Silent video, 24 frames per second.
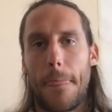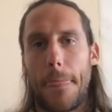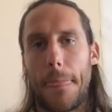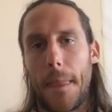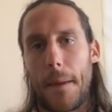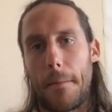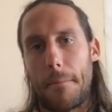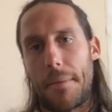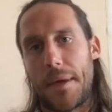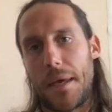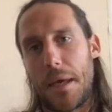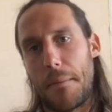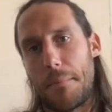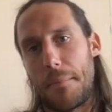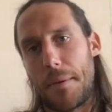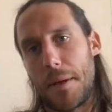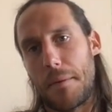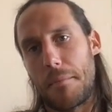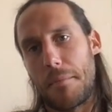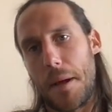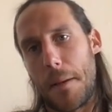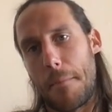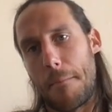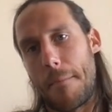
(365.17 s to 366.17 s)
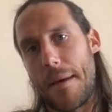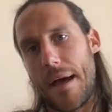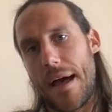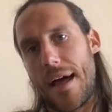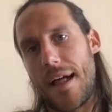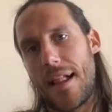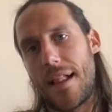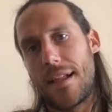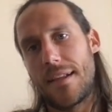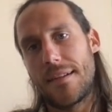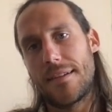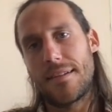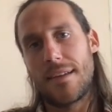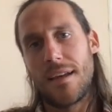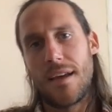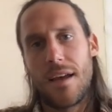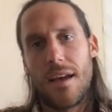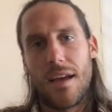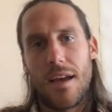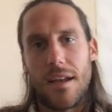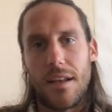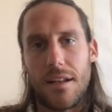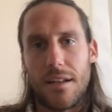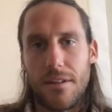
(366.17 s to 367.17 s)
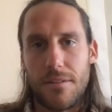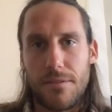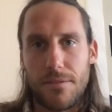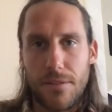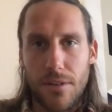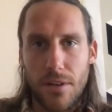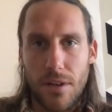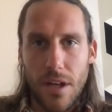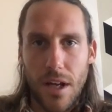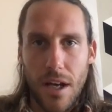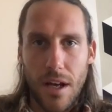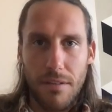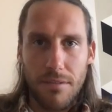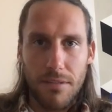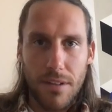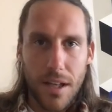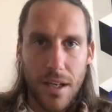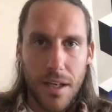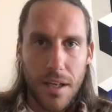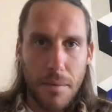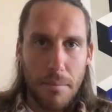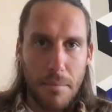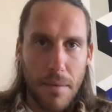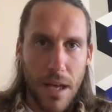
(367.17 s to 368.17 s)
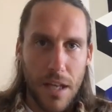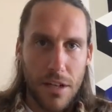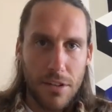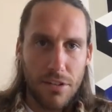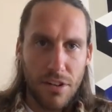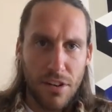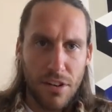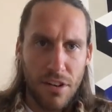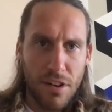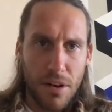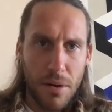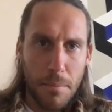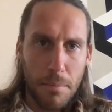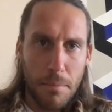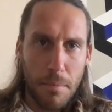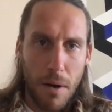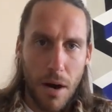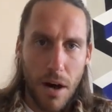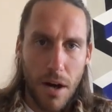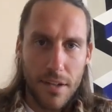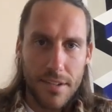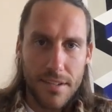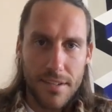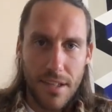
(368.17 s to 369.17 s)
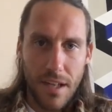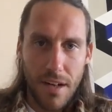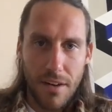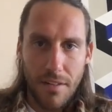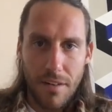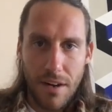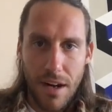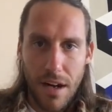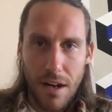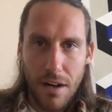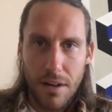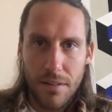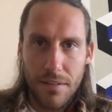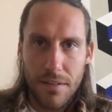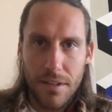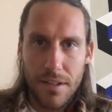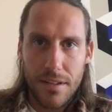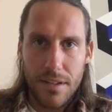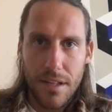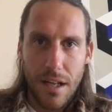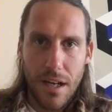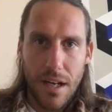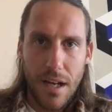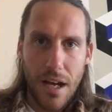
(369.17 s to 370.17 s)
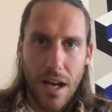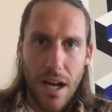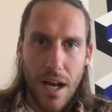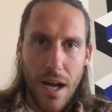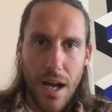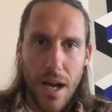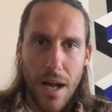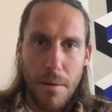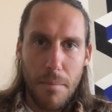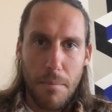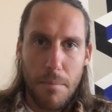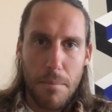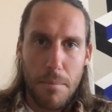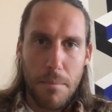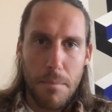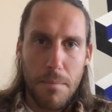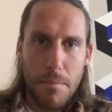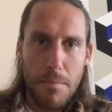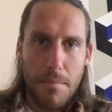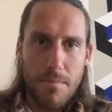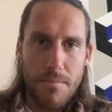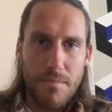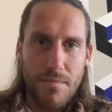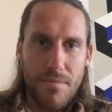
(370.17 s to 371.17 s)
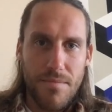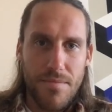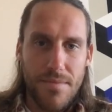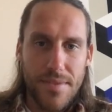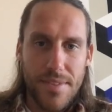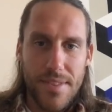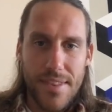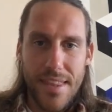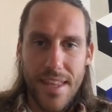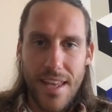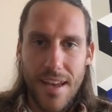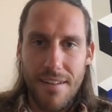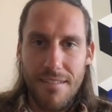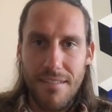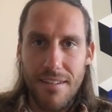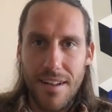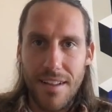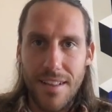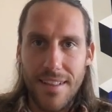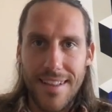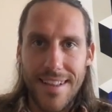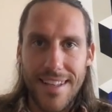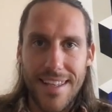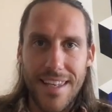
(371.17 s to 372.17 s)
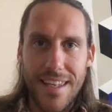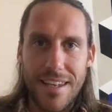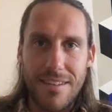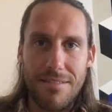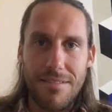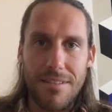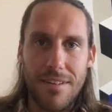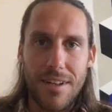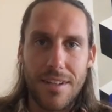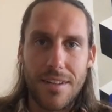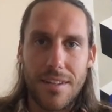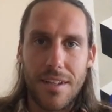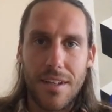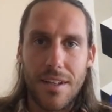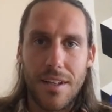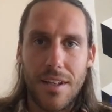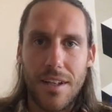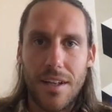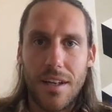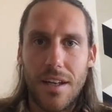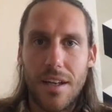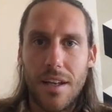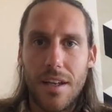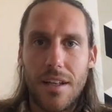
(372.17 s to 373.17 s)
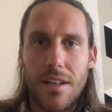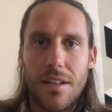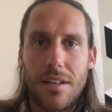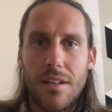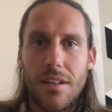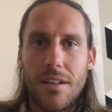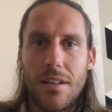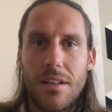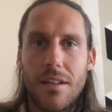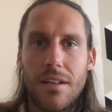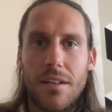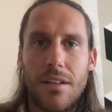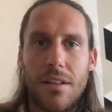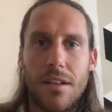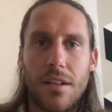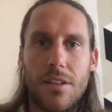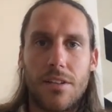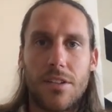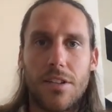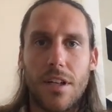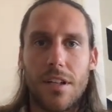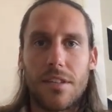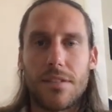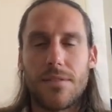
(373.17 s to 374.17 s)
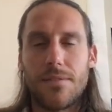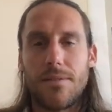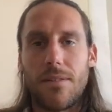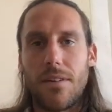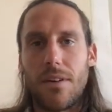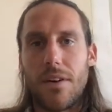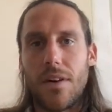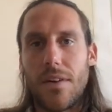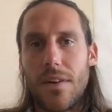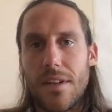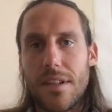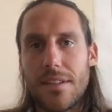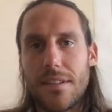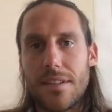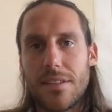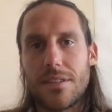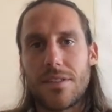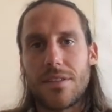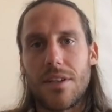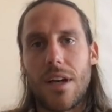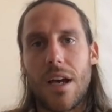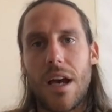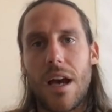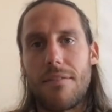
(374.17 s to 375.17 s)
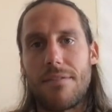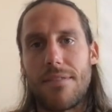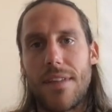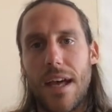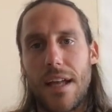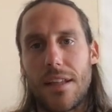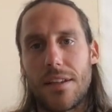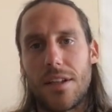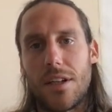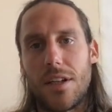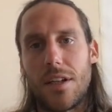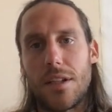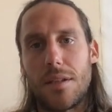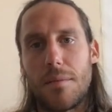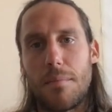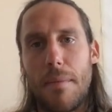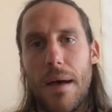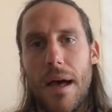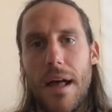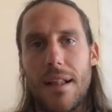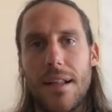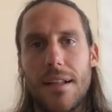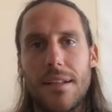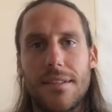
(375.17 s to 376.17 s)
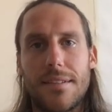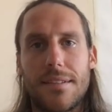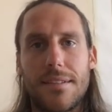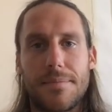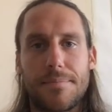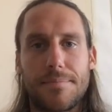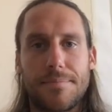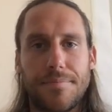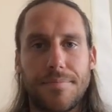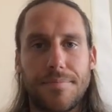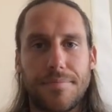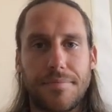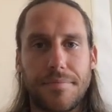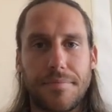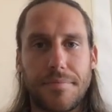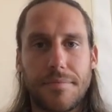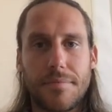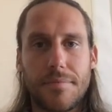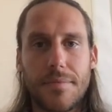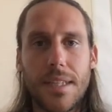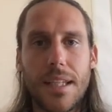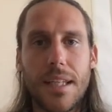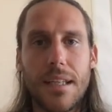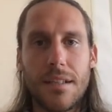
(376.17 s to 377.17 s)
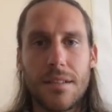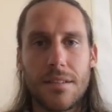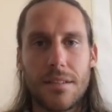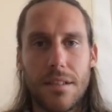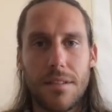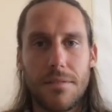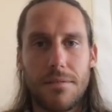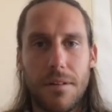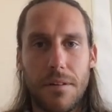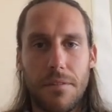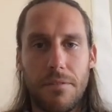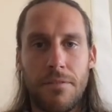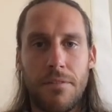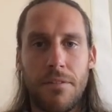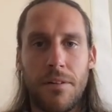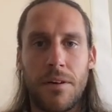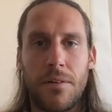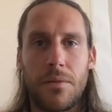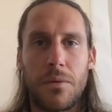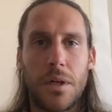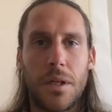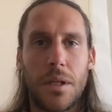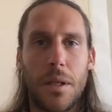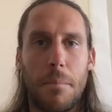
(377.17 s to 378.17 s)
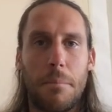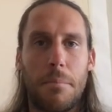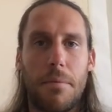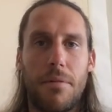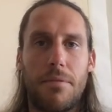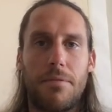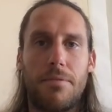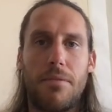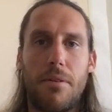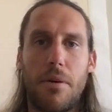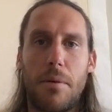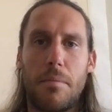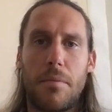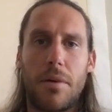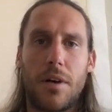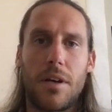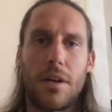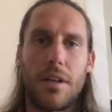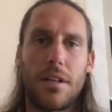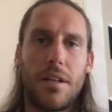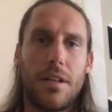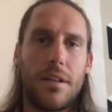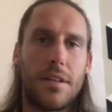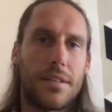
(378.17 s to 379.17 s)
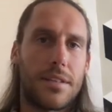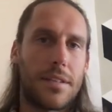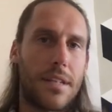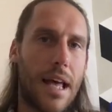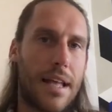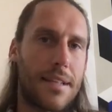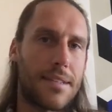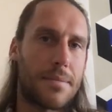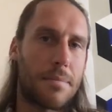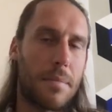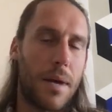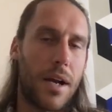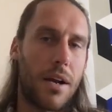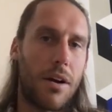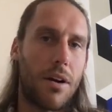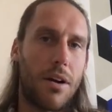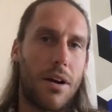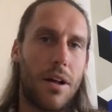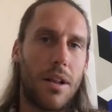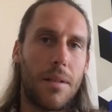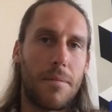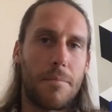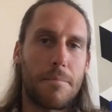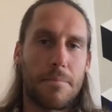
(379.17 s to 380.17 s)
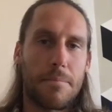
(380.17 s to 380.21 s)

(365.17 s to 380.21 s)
I'm keeping my balance. And if you have like imaginary box around it, I never leave it just for a reason to have that good balance. So if I want to perform good, that's my goal.